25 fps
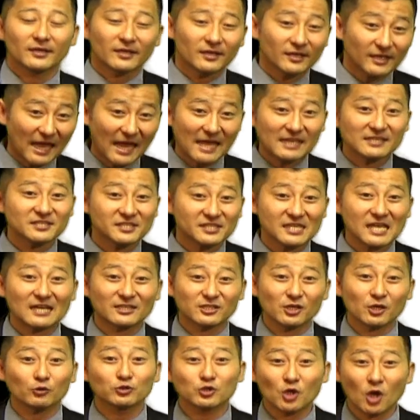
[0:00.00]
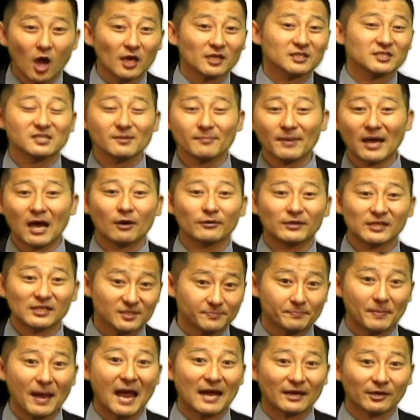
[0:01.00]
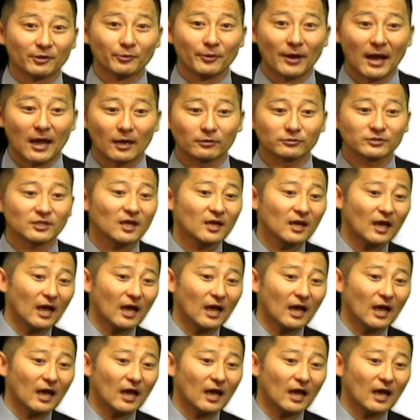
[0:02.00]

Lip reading: Ken Sato talks about his background.